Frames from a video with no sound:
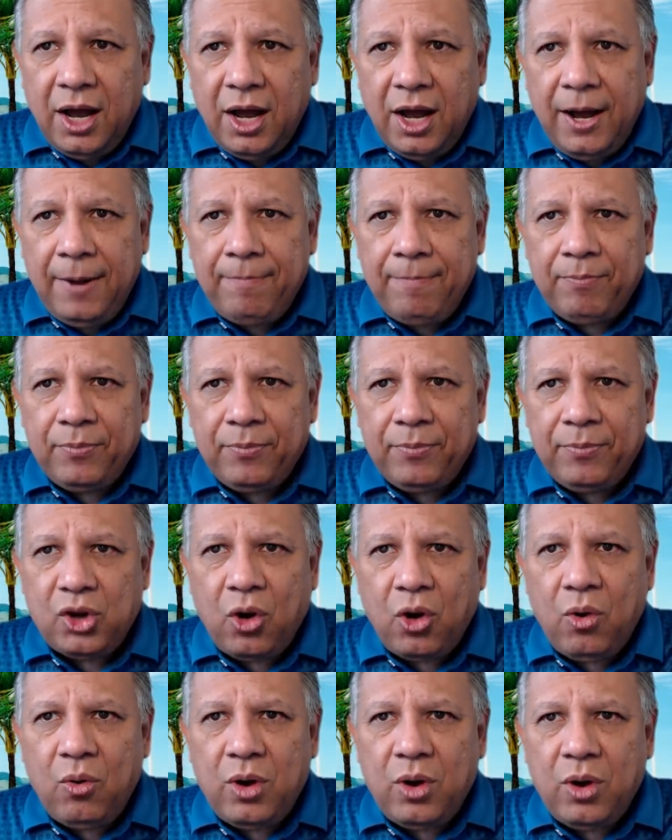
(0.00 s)
Um,
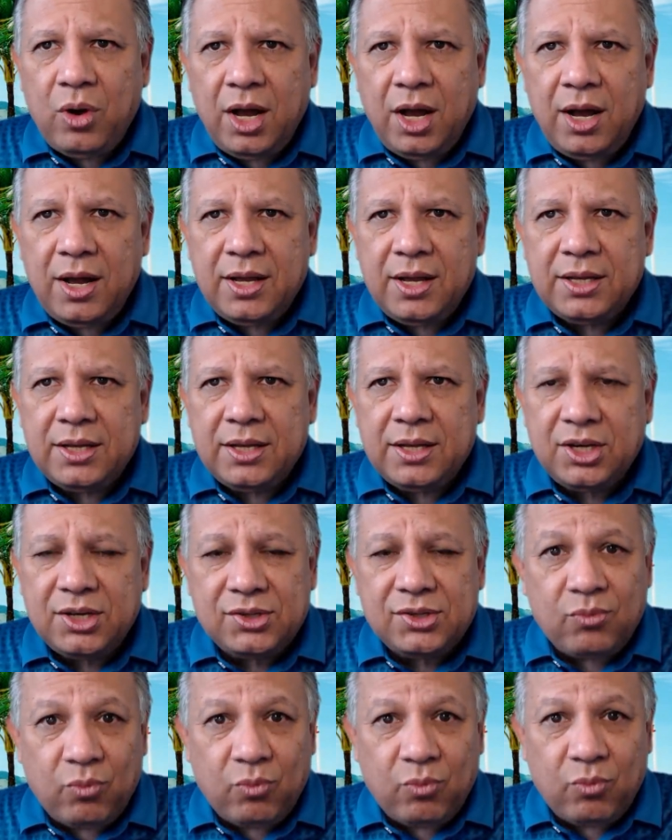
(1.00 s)
so uh,
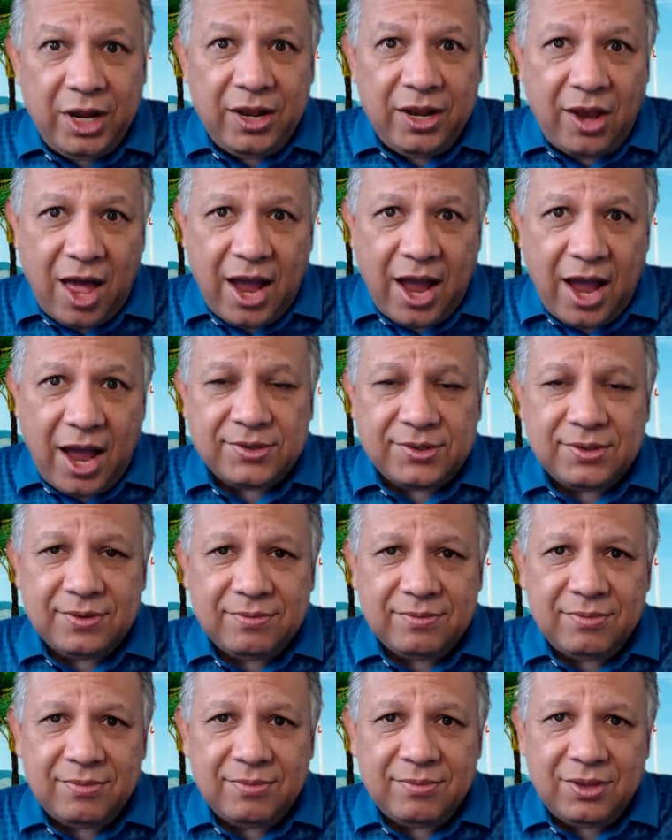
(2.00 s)
just
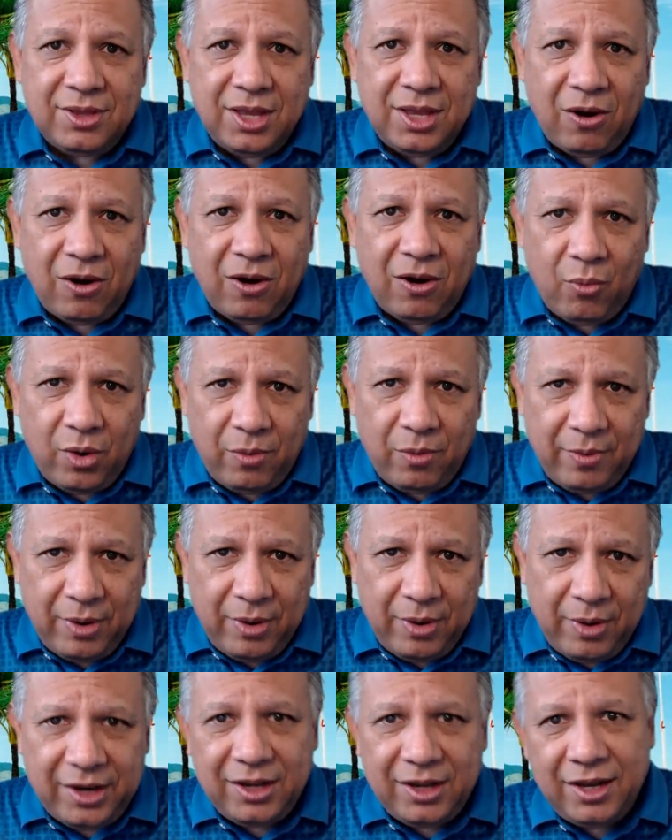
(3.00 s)
realize there will
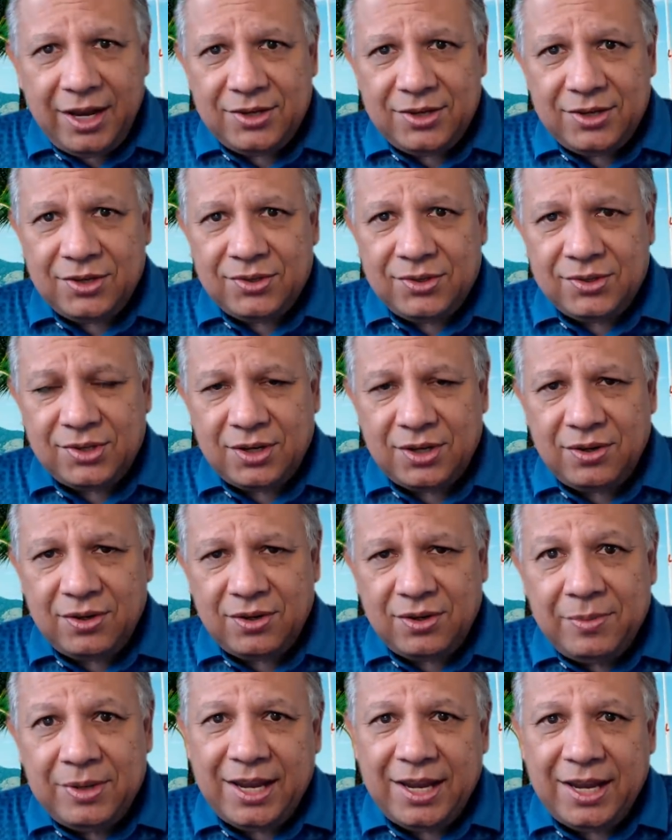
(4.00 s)
be regulations
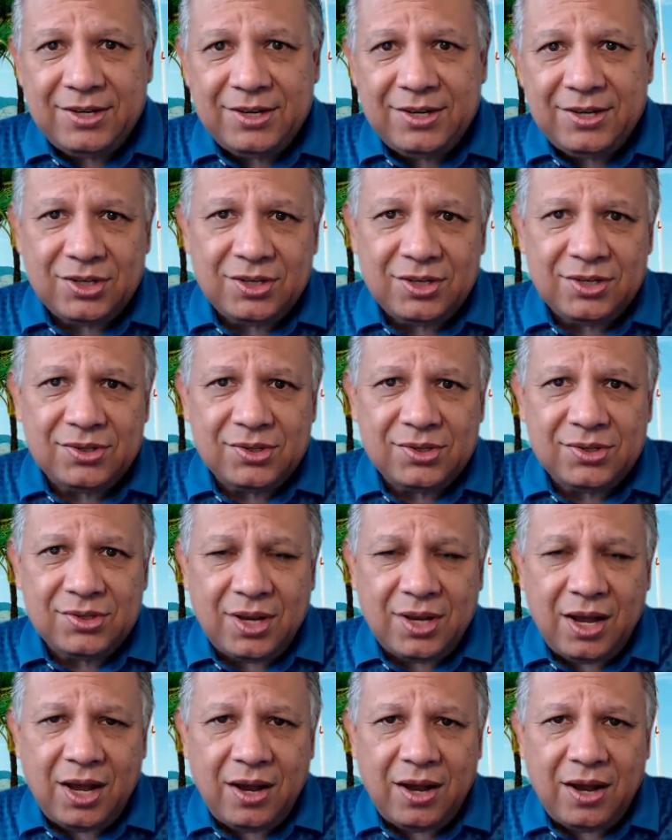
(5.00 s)
and limitations.